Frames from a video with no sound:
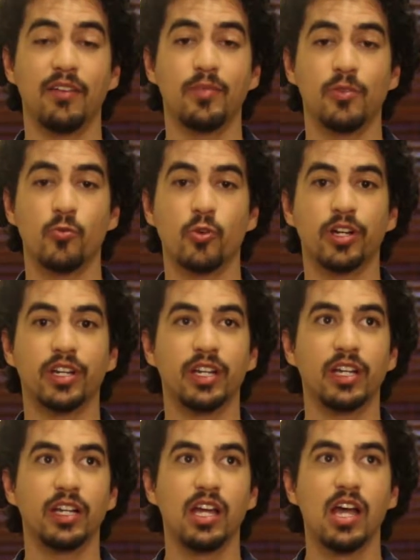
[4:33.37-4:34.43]
been
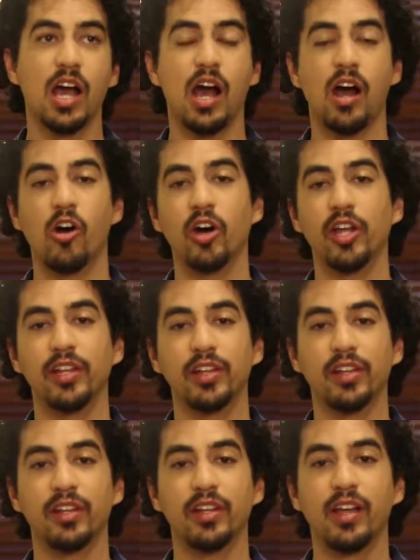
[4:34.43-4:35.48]
working
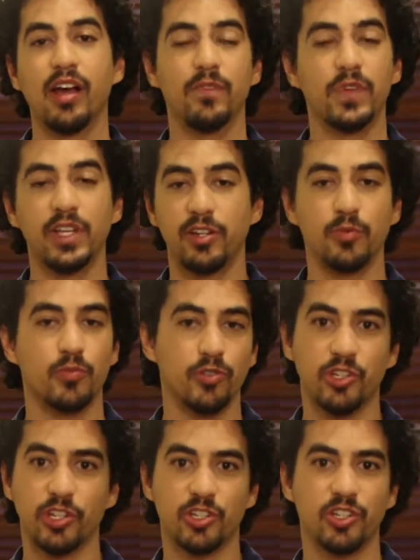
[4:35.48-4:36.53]
on video
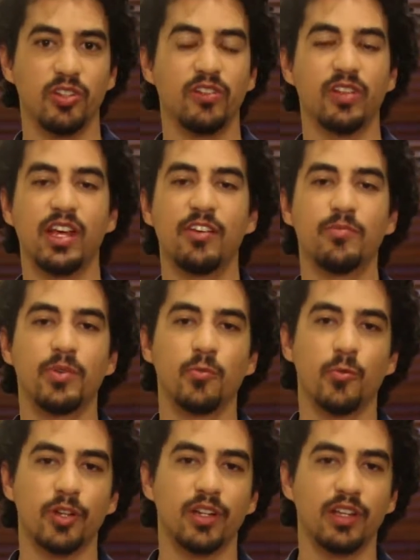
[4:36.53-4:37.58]
productions. I have been
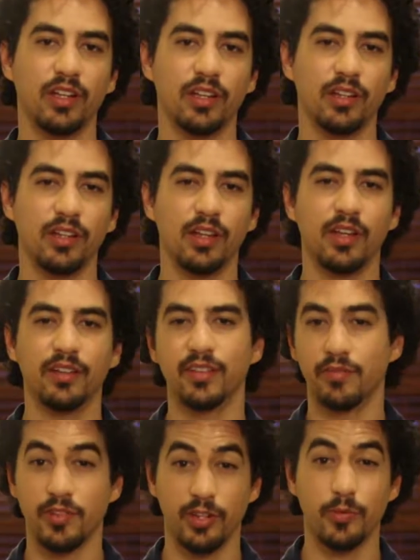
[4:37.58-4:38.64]
working as a
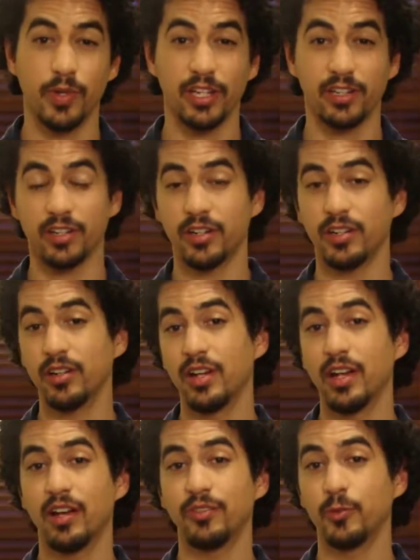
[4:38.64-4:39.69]
video maker,
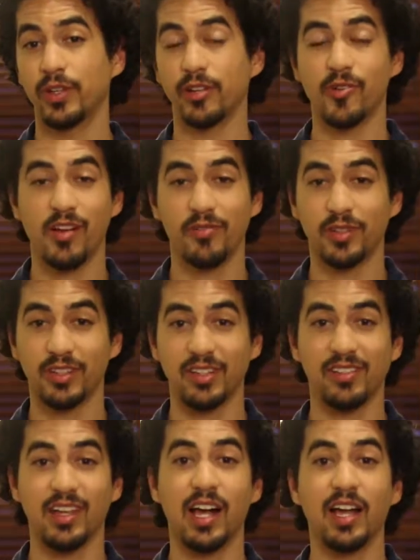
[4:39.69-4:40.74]
doing graphic
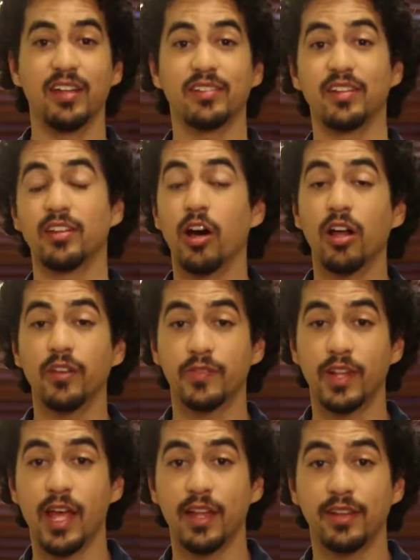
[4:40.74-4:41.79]
designs, and all of
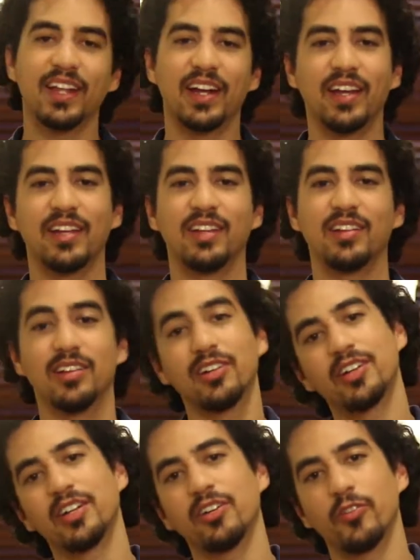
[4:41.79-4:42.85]
that I
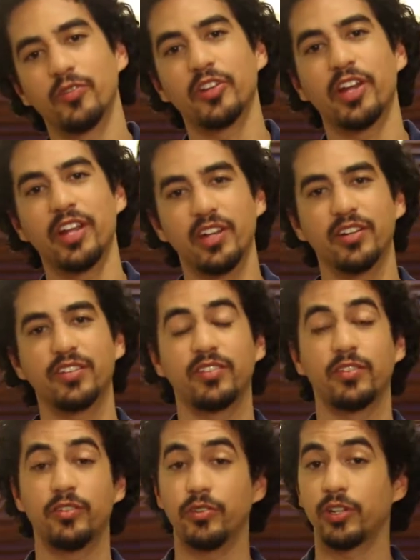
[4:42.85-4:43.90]
learned over the years
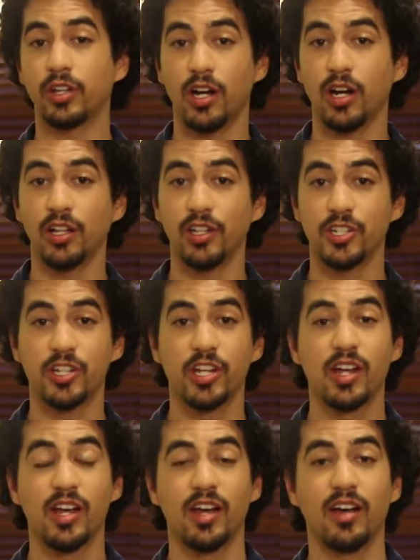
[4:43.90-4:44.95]
doing college,
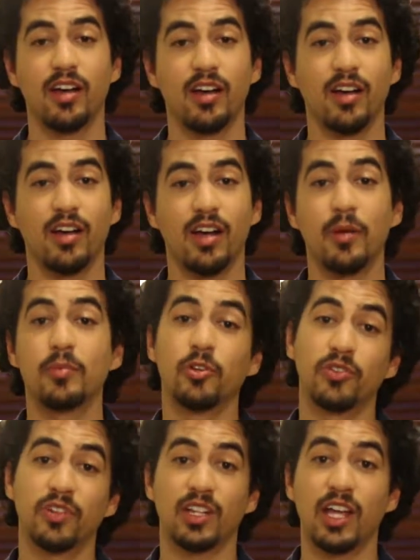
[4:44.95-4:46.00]
I'm
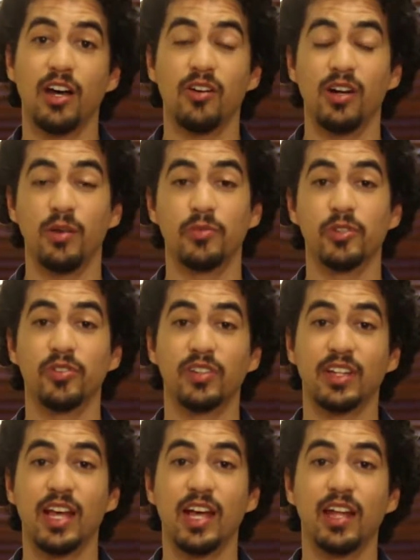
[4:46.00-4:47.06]
using now. I'm using
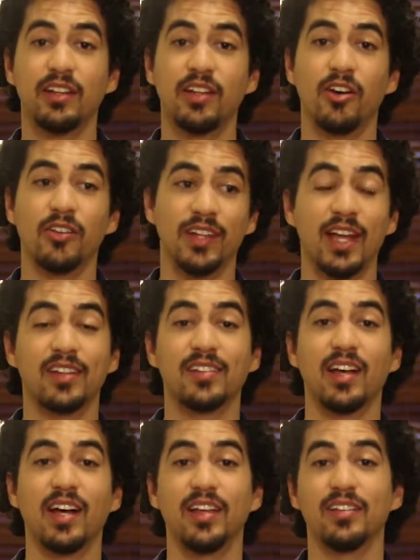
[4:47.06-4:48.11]
that on that
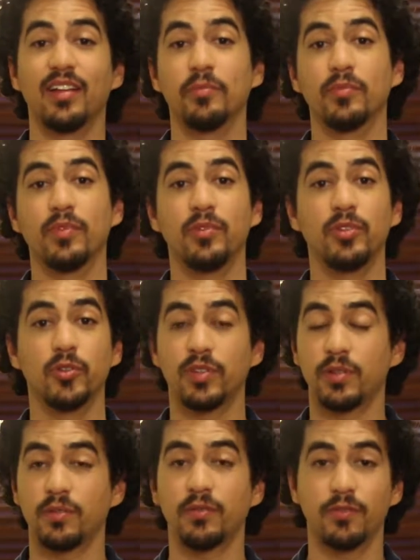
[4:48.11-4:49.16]
side. I'm
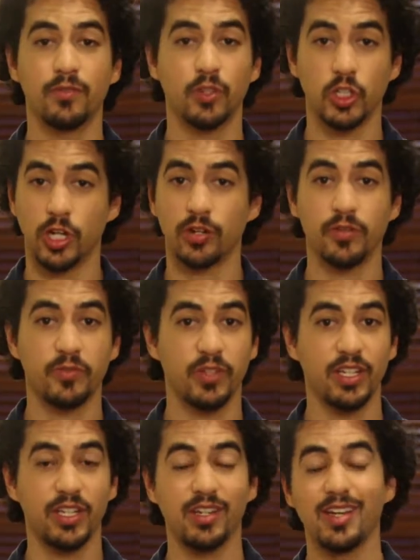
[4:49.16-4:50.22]
using
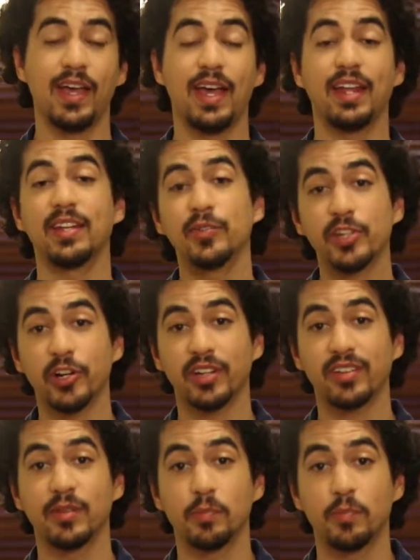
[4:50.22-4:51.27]
photography, and New York
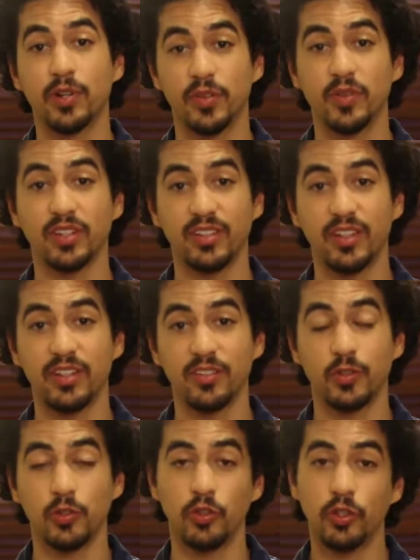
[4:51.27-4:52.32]
is the perfect city
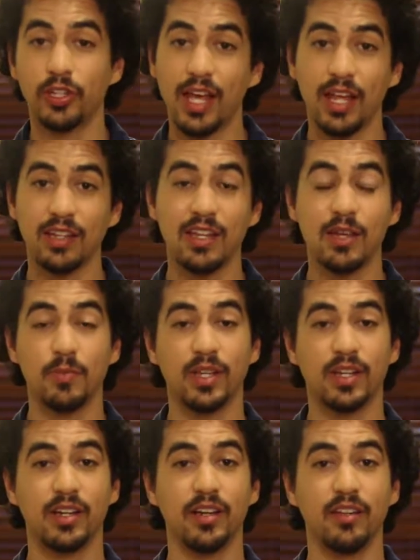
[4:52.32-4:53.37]
to do that
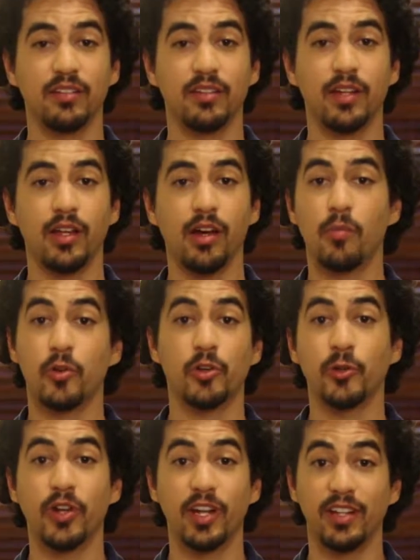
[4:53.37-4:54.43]
because the
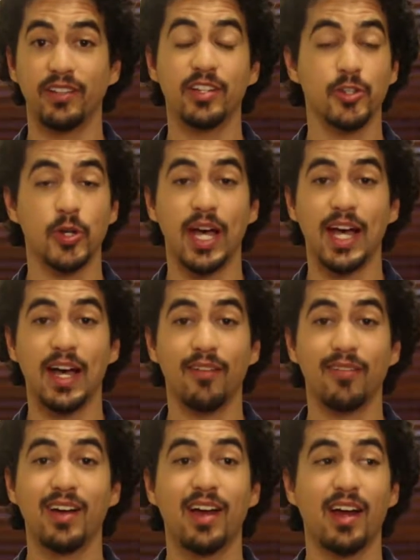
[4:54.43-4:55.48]
opportunities that you have
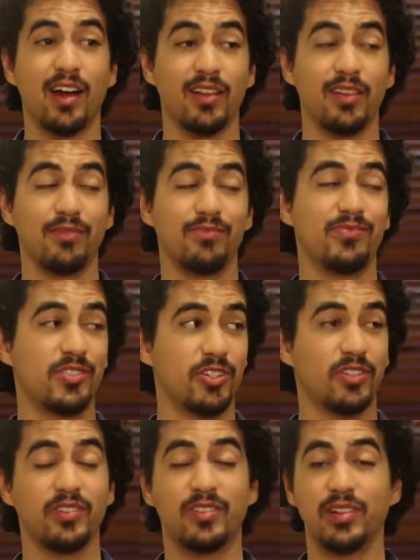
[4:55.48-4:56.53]
are
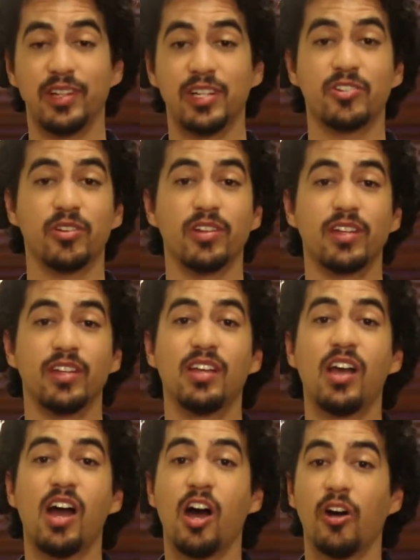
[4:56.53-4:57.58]
just literally
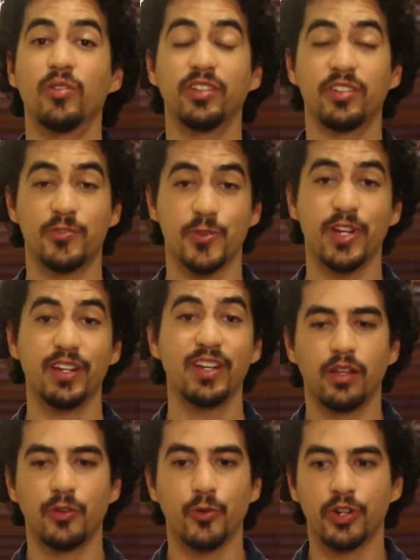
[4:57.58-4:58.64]
on the street.
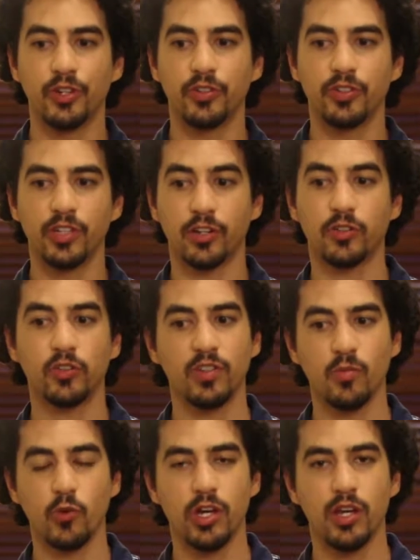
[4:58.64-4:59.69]
You are going to talk to
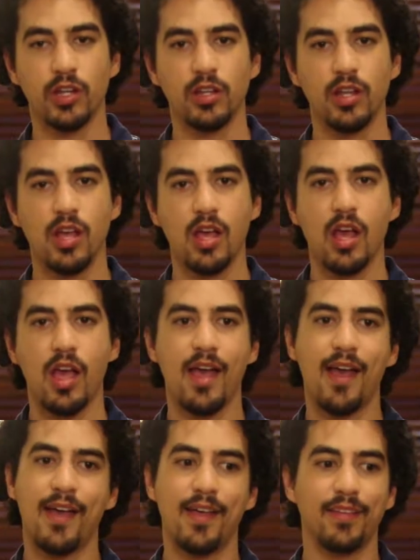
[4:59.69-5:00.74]
someone,
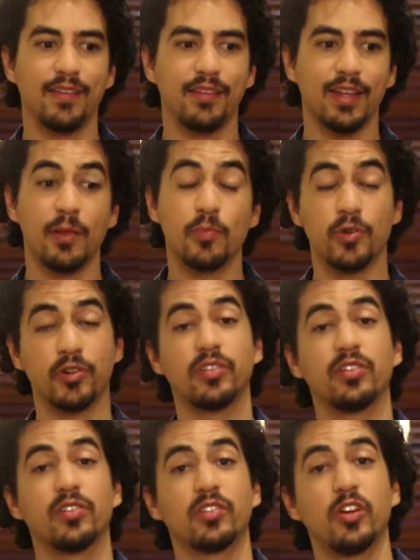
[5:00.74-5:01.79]
and that
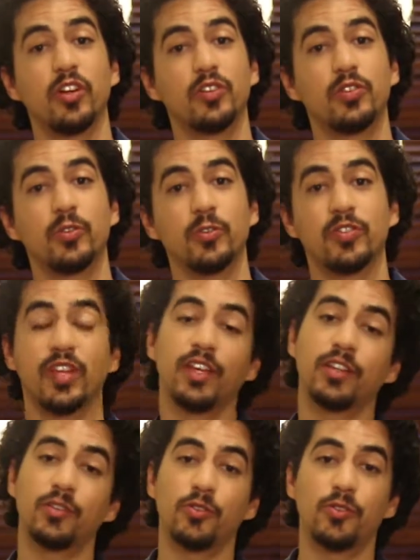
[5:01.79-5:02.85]
person is going to
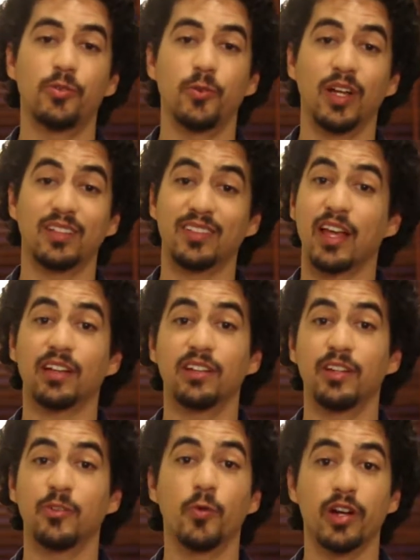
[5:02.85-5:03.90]
take you to
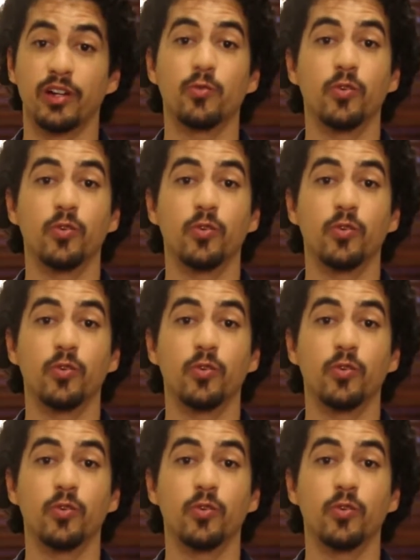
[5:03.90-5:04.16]
exactly where you